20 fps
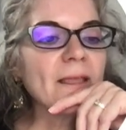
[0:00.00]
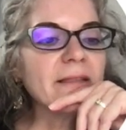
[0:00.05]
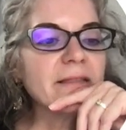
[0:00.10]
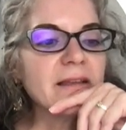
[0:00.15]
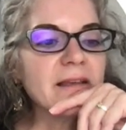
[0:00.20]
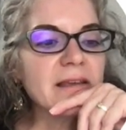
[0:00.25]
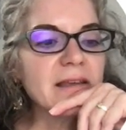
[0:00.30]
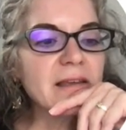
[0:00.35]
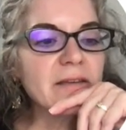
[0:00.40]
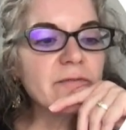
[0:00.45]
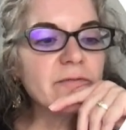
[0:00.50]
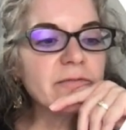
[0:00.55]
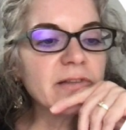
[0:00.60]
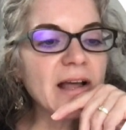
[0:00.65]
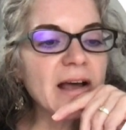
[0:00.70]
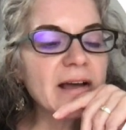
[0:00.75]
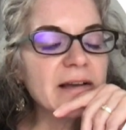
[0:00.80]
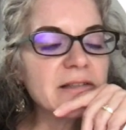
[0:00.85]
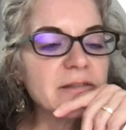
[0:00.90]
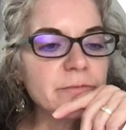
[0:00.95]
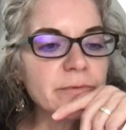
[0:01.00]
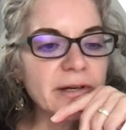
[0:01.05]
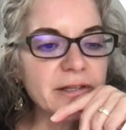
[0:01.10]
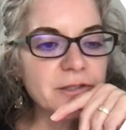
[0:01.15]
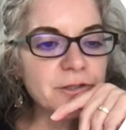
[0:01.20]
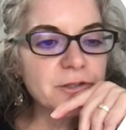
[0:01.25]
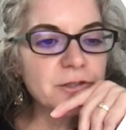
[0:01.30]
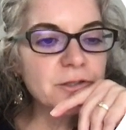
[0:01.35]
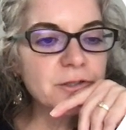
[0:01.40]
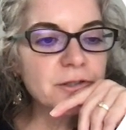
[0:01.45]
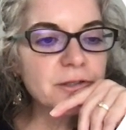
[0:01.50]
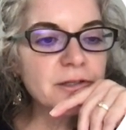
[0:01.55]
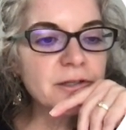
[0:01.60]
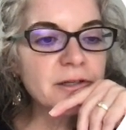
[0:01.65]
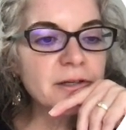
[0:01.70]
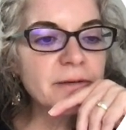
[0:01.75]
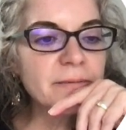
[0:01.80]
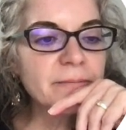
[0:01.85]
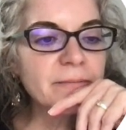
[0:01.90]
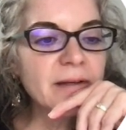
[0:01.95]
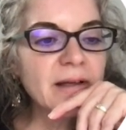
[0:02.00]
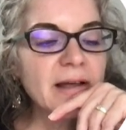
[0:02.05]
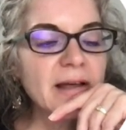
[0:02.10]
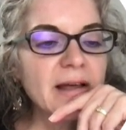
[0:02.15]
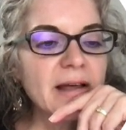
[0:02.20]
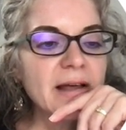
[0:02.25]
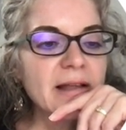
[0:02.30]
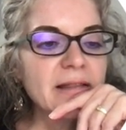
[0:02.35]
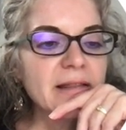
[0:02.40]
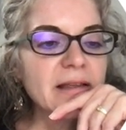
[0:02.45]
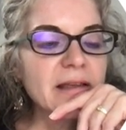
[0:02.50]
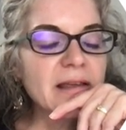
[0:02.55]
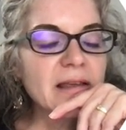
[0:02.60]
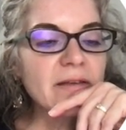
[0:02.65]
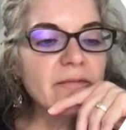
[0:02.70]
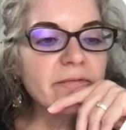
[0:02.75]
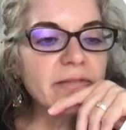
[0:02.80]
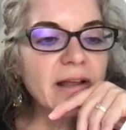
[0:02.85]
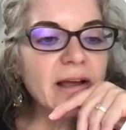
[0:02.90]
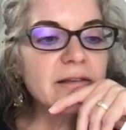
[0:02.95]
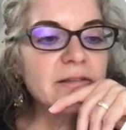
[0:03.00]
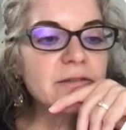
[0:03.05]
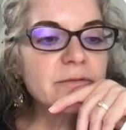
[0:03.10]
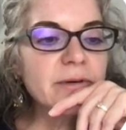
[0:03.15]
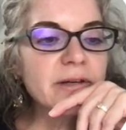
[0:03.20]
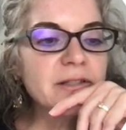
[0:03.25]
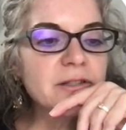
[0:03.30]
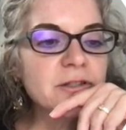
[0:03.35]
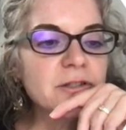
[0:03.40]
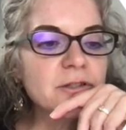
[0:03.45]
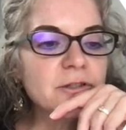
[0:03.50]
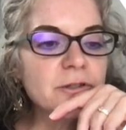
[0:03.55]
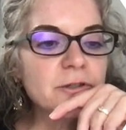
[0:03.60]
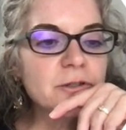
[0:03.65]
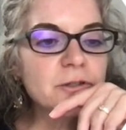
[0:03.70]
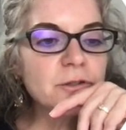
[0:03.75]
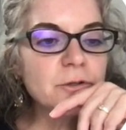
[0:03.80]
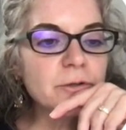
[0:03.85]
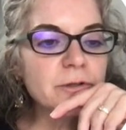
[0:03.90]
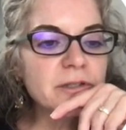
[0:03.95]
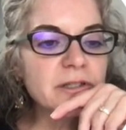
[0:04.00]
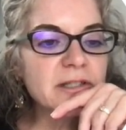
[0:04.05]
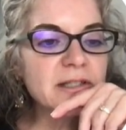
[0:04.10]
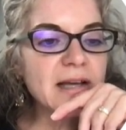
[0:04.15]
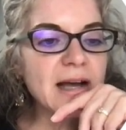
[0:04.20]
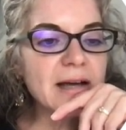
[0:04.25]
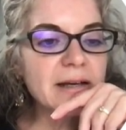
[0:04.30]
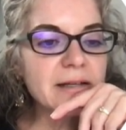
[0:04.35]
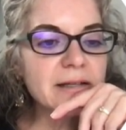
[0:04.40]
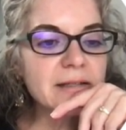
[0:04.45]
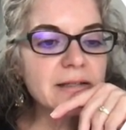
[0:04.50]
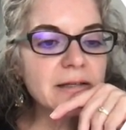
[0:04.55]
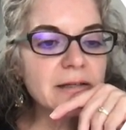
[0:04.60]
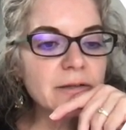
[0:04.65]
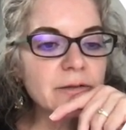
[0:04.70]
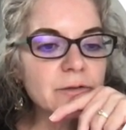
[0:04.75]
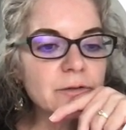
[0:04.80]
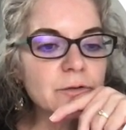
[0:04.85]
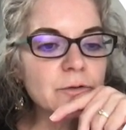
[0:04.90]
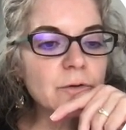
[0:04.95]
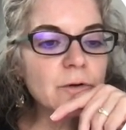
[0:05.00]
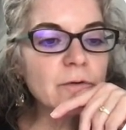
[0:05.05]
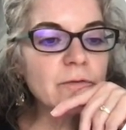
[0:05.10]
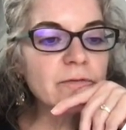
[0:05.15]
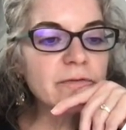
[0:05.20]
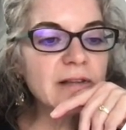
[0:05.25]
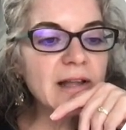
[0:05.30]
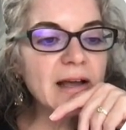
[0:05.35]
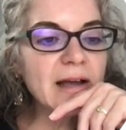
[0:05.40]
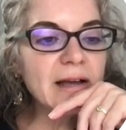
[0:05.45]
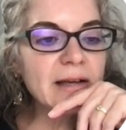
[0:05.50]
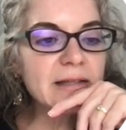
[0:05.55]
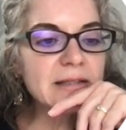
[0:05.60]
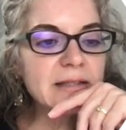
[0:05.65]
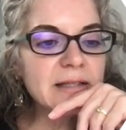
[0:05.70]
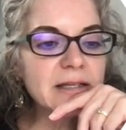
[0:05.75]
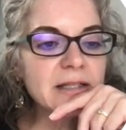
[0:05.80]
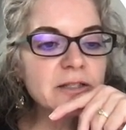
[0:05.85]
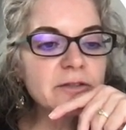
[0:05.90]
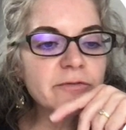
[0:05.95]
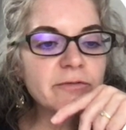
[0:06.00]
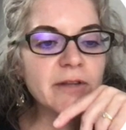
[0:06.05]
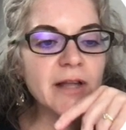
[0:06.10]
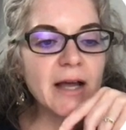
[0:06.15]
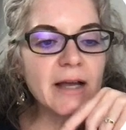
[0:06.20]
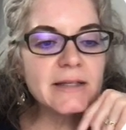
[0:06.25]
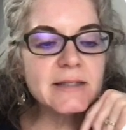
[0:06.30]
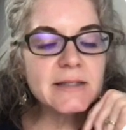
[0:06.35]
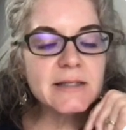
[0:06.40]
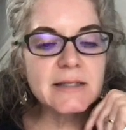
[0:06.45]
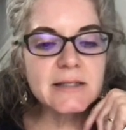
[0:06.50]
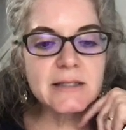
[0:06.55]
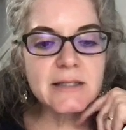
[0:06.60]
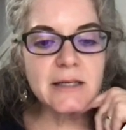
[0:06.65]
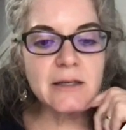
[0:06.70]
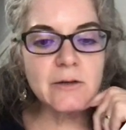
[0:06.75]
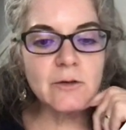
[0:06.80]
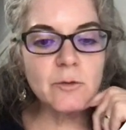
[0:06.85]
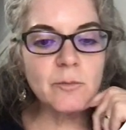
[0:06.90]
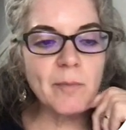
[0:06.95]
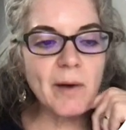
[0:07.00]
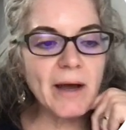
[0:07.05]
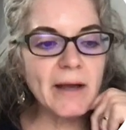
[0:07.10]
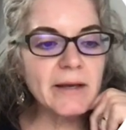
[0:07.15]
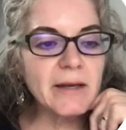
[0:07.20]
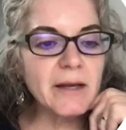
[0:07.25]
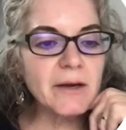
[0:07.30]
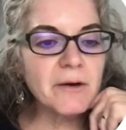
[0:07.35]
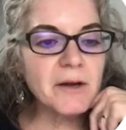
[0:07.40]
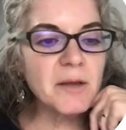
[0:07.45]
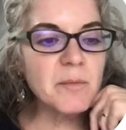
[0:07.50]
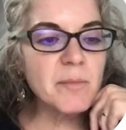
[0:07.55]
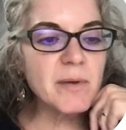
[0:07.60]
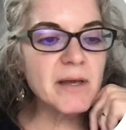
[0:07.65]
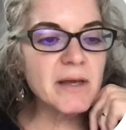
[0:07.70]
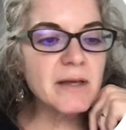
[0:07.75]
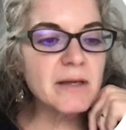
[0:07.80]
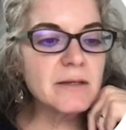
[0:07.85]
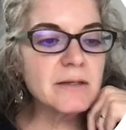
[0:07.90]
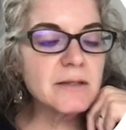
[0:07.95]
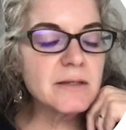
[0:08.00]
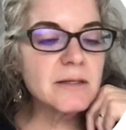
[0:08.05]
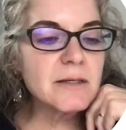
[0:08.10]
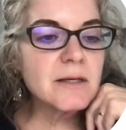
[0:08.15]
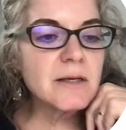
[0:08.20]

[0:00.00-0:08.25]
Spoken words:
The eFlags register. The eFlags register stores status and control flags. Each flag is a single binary bit,